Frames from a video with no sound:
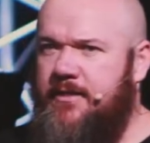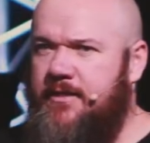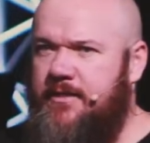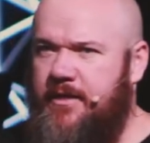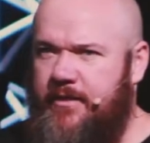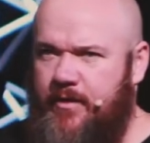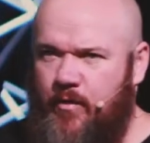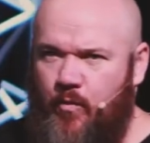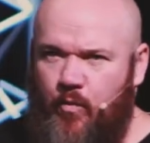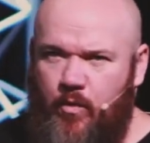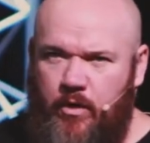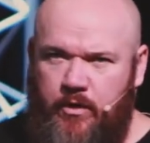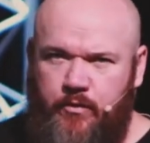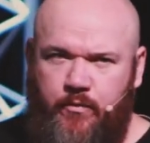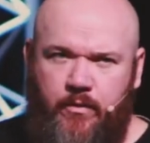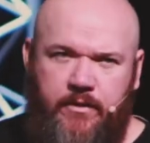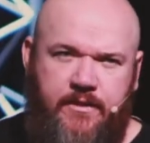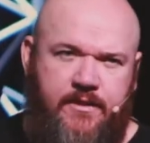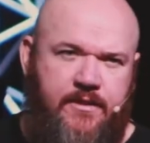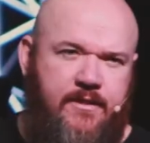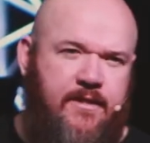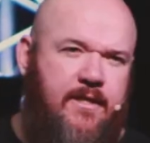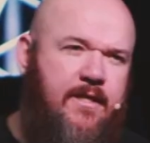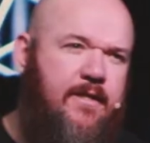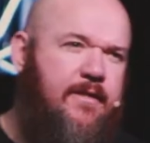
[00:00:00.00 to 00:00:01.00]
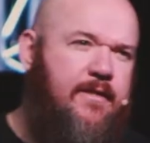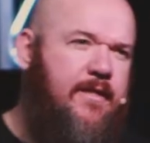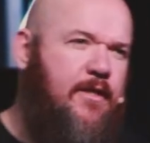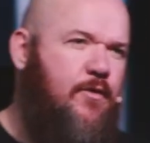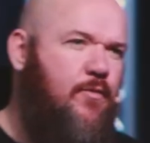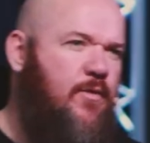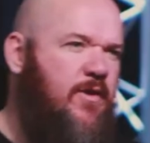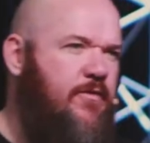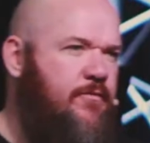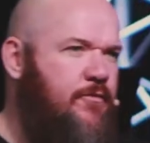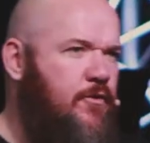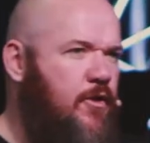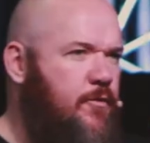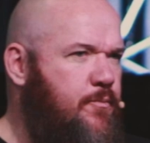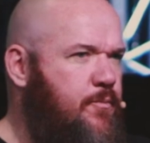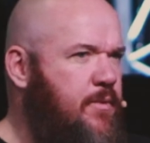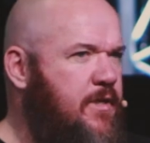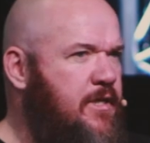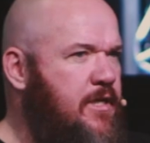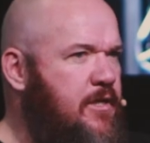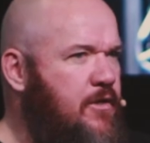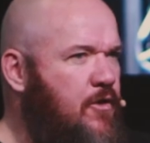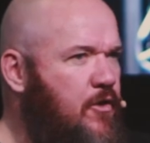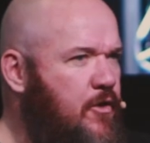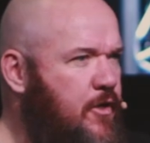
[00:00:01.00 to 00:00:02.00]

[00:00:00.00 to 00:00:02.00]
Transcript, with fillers: so the world will see that we have not been